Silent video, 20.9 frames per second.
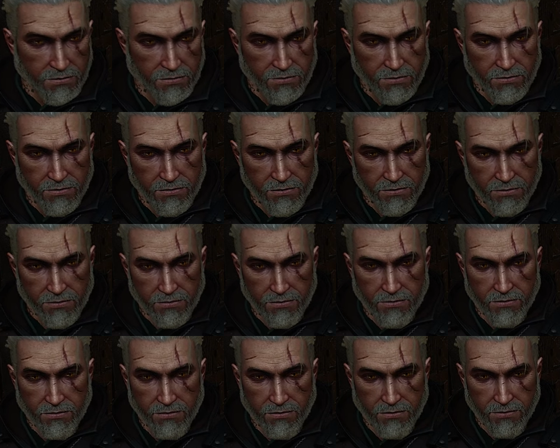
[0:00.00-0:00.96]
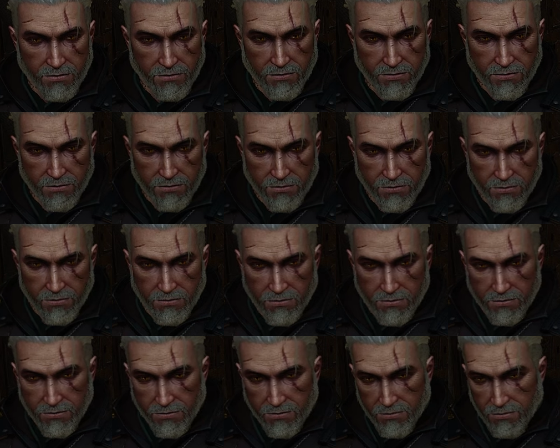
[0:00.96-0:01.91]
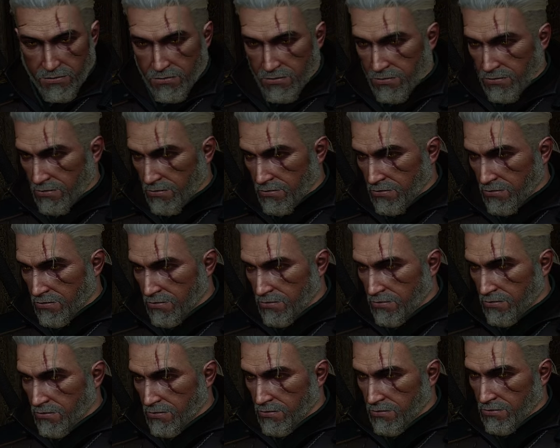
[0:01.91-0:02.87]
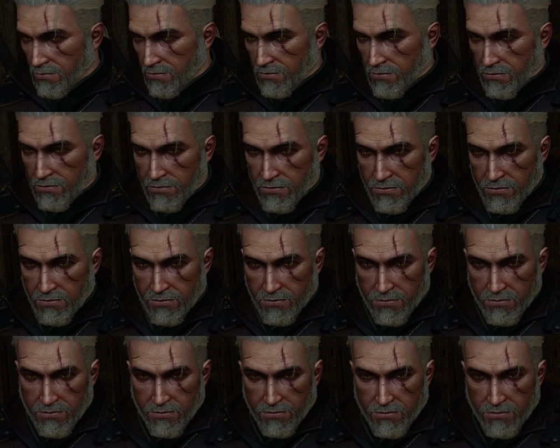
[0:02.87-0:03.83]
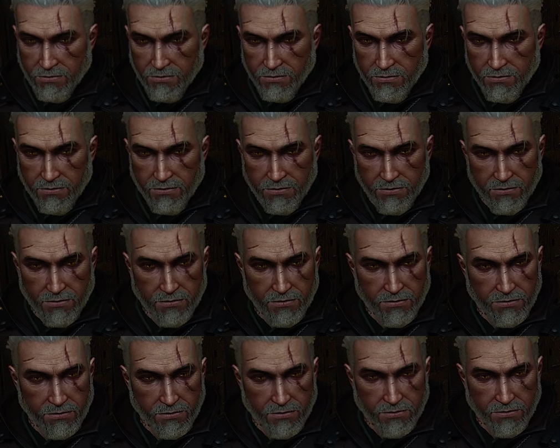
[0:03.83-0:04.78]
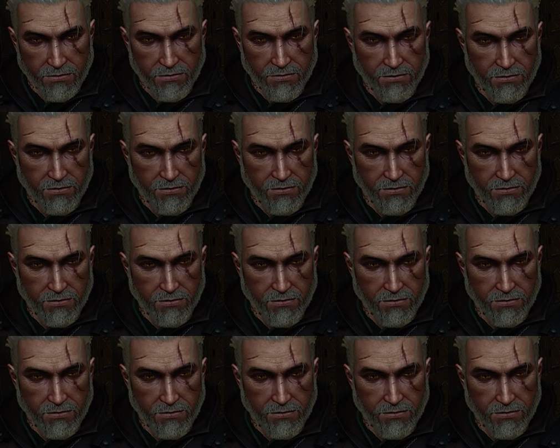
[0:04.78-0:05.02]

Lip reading: No words are spoken by the person on screen.